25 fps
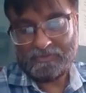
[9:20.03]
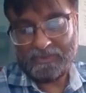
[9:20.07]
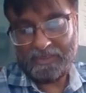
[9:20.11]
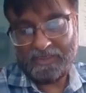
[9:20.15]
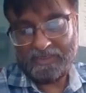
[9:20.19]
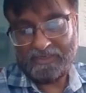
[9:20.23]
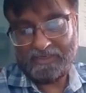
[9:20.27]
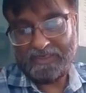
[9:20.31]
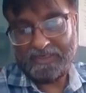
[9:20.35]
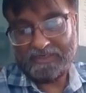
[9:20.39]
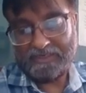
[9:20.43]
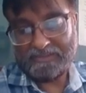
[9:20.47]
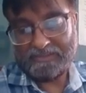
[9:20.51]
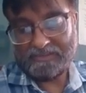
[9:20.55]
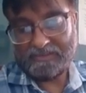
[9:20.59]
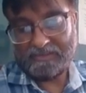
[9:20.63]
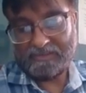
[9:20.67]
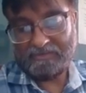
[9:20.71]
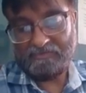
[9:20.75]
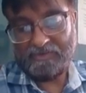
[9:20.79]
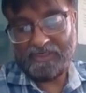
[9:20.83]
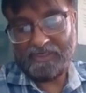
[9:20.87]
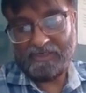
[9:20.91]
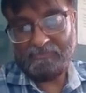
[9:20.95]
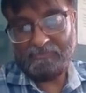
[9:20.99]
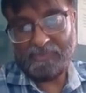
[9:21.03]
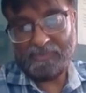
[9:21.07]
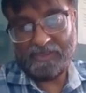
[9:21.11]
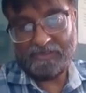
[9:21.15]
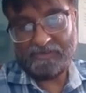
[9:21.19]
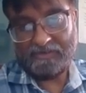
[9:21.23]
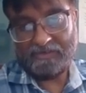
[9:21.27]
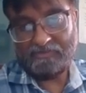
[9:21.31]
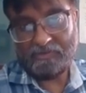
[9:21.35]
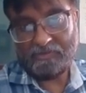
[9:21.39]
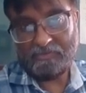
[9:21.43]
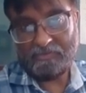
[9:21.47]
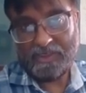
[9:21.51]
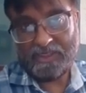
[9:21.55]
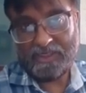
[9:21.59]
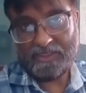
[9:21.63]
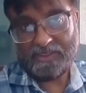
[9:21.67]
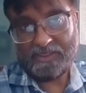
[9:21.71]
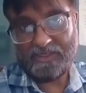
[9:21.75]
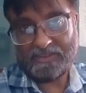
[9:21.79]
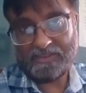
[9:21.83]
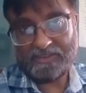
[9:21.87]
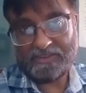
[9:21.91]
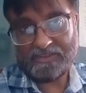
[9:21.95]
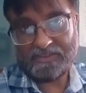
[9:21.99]
and that is available in our
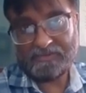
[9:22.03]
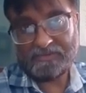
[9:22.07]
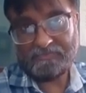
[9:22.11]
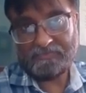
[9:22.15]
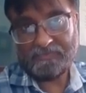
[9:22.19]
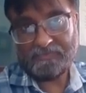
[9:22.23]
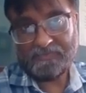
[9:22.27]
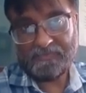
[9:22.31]
markets